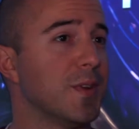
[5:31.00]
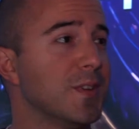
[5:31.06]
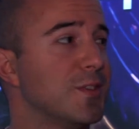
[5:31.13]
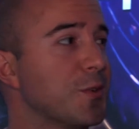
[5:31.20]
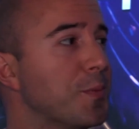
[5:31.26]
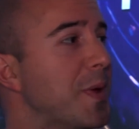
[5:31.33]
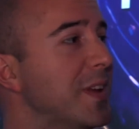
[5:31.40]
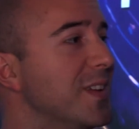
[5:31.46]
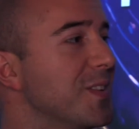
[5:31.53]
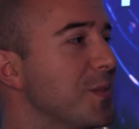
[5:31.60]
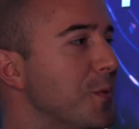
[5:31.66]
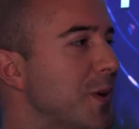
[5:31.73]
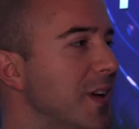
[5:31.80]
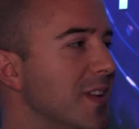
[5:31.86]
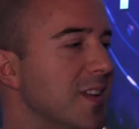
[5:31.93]
a
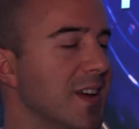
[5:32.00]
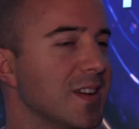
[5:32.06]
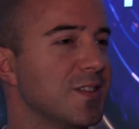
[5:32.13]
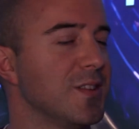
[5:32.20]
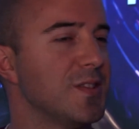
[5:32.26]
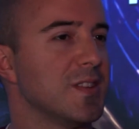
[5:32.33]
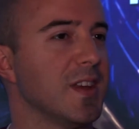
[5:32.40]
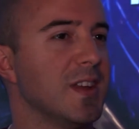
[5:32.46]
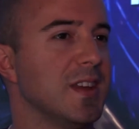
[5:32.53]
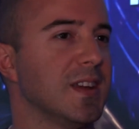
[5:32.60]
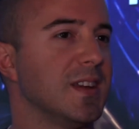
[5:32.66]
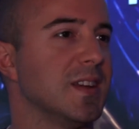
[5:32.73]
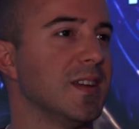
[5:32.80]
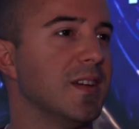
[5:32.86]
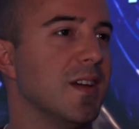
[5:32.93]
tremendous way, like just
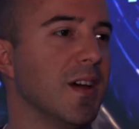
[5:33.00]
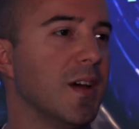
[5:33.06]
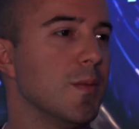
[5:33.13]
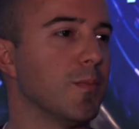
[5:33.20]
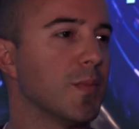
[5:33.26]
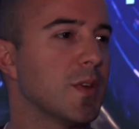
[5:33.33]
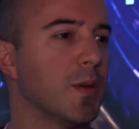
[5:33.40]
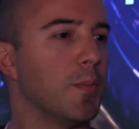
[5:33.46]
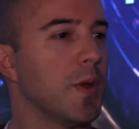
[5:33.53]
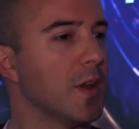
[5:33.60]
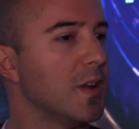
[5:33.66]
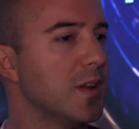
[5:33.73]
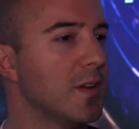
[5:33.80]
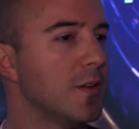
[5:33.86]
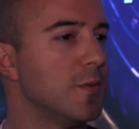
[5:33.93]
getting
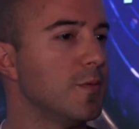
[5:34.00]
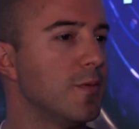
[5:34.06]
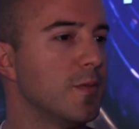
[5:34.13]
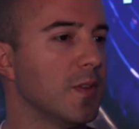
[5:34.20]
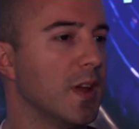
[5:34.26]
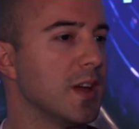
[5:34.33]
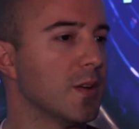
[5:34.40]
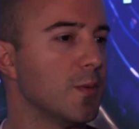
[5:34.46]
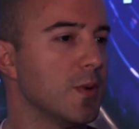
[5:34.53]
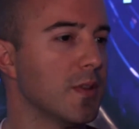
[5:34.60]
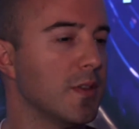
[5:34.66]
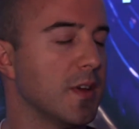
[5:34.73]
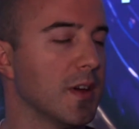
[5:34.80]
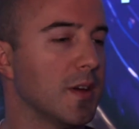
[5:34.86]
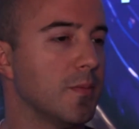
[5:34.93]
competitive, like
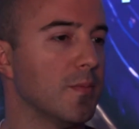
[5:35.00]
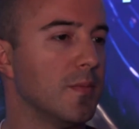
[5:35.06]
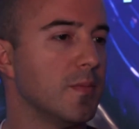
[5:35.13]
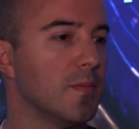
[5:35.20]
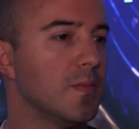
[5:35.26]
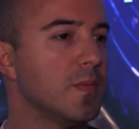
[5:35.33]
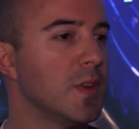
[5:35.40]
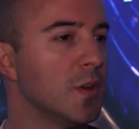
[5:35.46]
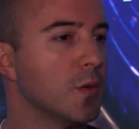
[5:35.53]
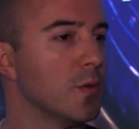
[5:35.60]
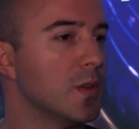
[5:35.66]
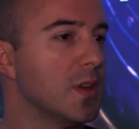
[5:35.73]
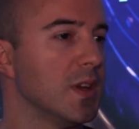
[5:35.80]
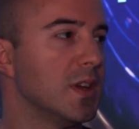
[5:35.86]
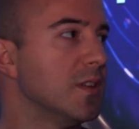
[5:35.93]
with
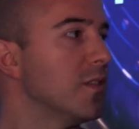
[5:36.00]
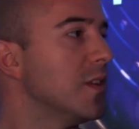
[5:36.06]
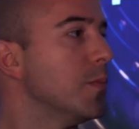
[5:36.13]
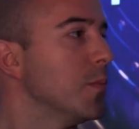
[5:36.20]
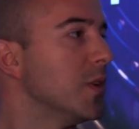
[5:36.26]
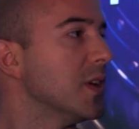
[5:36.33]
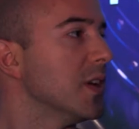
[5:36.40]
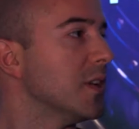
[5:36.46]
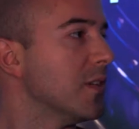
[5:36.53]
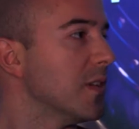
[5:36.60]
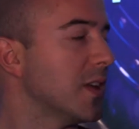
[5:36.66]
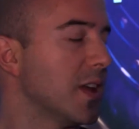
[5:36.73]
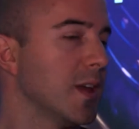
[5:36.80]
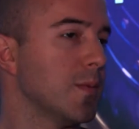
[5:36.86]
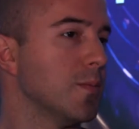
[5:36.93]
Hero League and Team League into
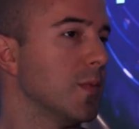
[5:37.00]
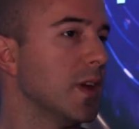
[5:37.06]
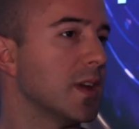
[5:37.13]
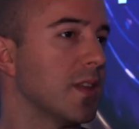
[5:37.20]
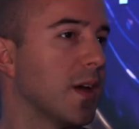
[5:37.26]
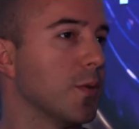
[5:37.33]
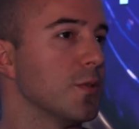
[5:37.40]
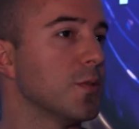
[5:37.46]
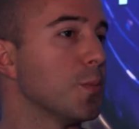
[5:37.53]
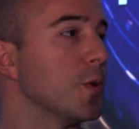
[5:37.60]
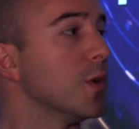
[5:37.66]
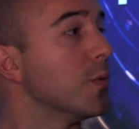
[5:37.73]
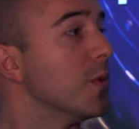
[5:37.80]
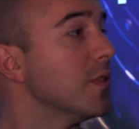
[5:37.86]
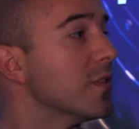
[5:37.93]
the game, like that was a
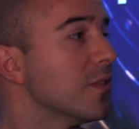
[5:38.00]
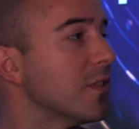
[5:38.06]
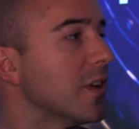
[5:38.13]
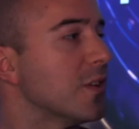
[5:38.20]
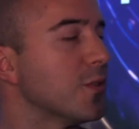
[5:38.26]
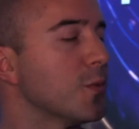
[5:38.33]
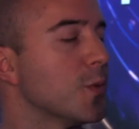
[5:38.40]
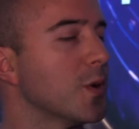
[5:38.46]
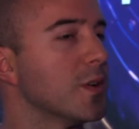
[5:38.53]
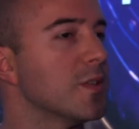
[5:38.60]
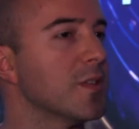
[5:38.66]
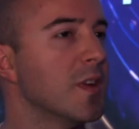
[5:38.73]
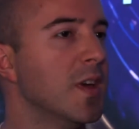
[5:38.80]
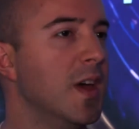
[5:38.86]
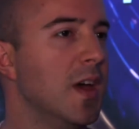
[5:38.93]
pretty recent change for
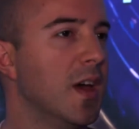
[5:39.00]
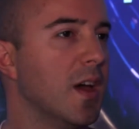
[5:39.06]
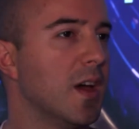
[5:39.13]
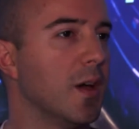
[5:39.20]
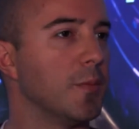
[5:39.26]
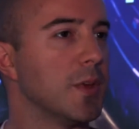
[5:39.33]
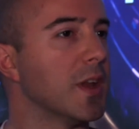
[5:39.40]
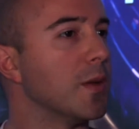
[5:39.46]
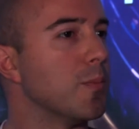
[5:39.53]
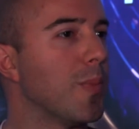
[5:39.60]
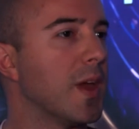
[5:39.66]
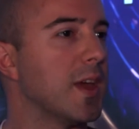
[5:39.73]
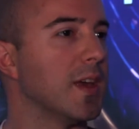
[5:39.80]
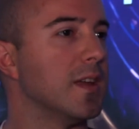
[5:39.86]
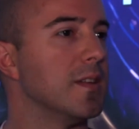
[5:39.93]
us. Getting
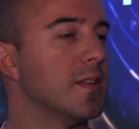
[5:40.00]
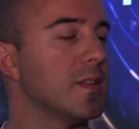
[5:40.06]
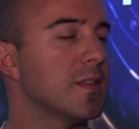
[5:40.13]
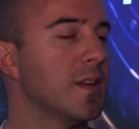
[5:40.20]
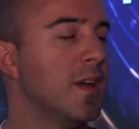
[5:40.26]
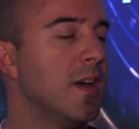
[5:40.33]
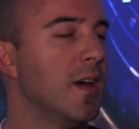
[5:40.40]
bans,